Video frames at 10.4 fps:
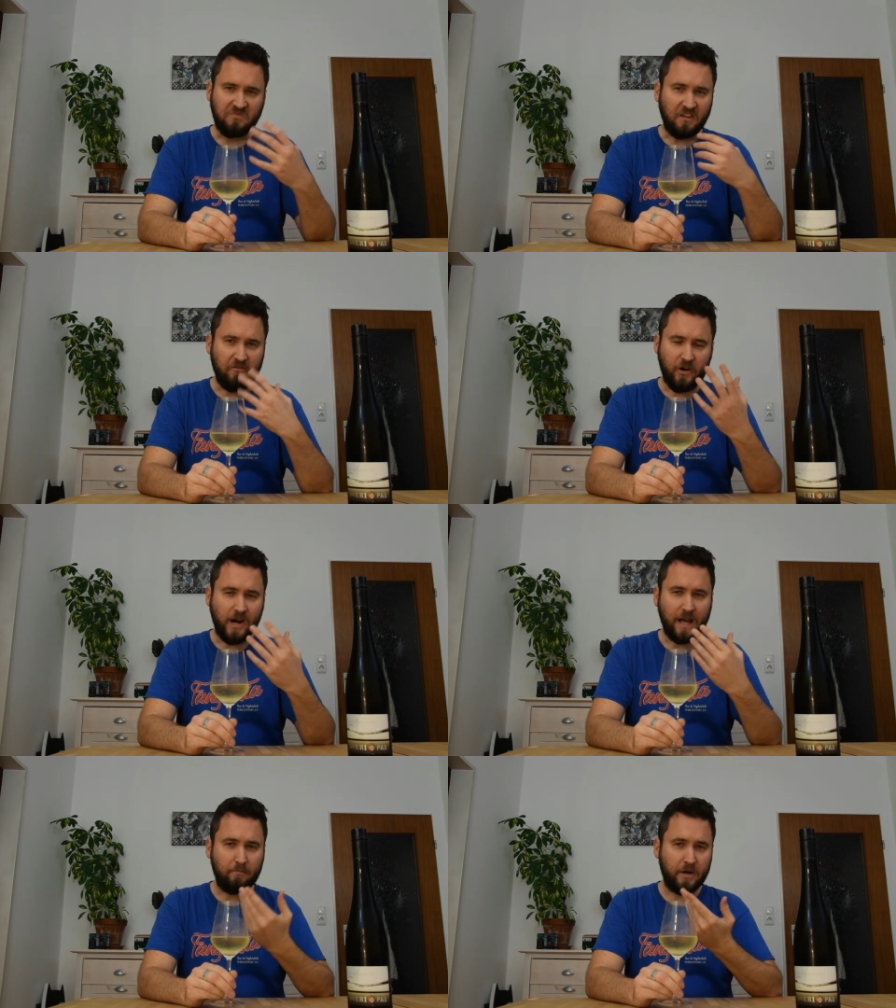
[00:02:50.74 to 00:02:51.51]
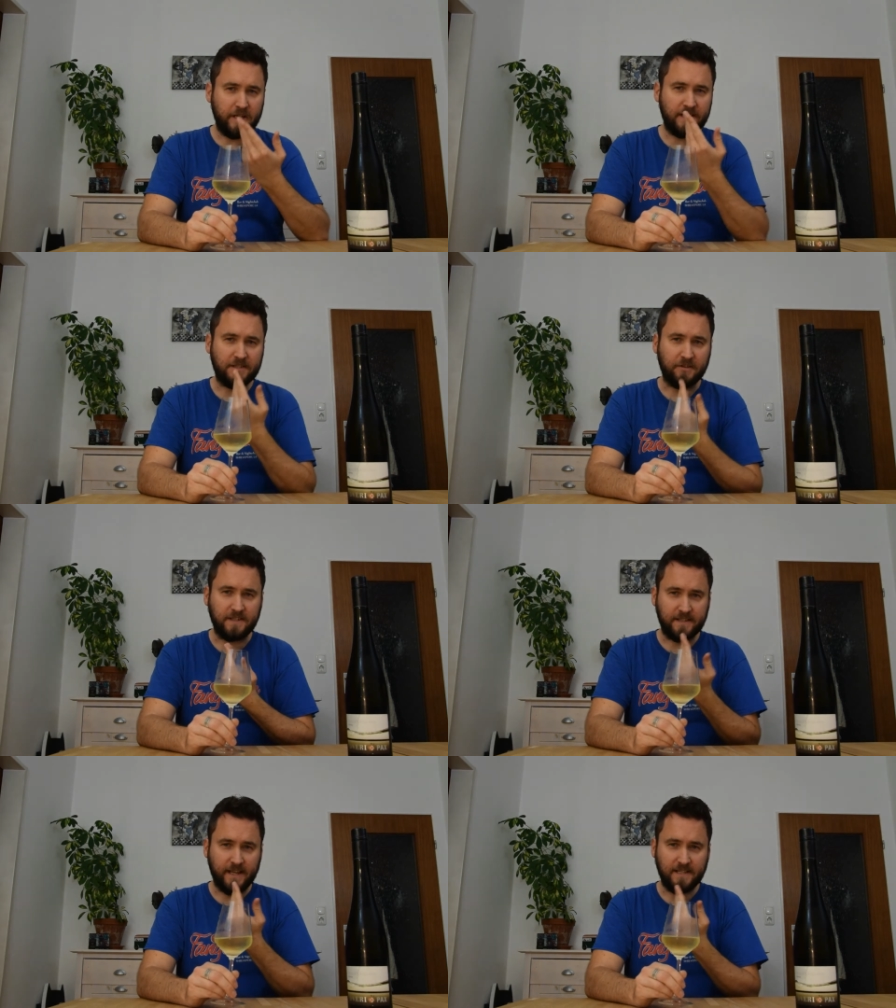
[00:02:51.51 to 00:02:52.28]
very light body, so it
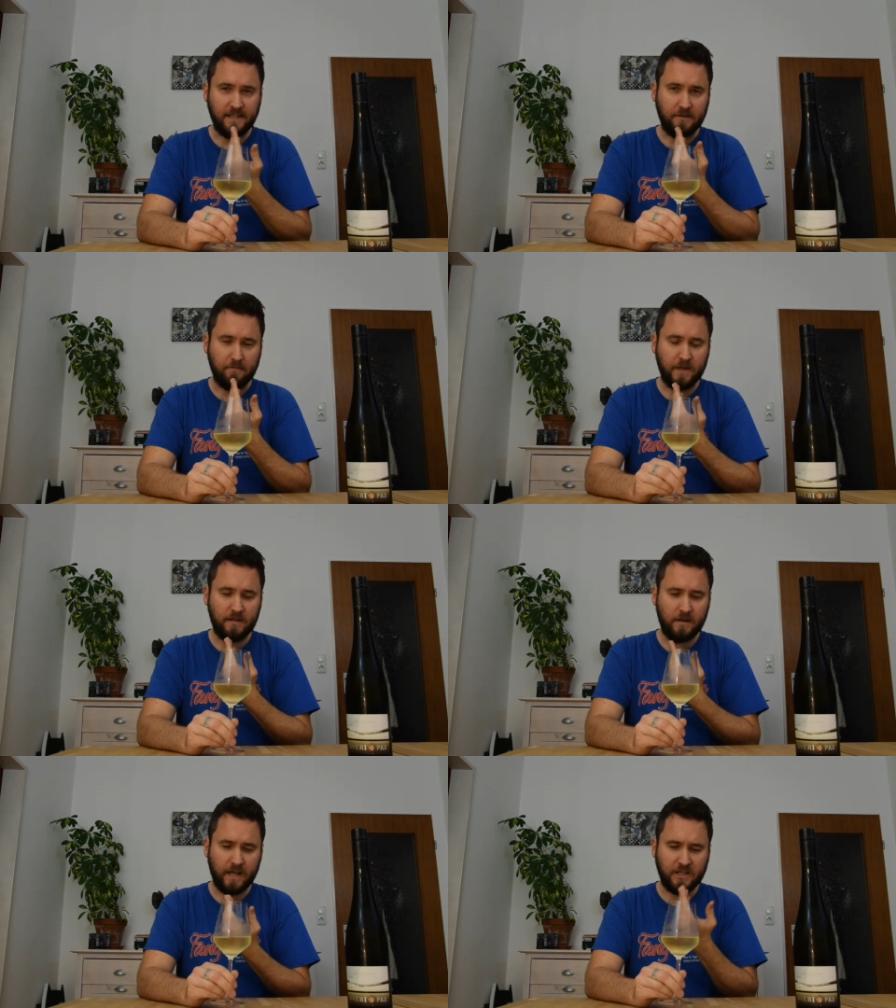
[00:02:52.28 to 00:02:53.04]
stays in the middle.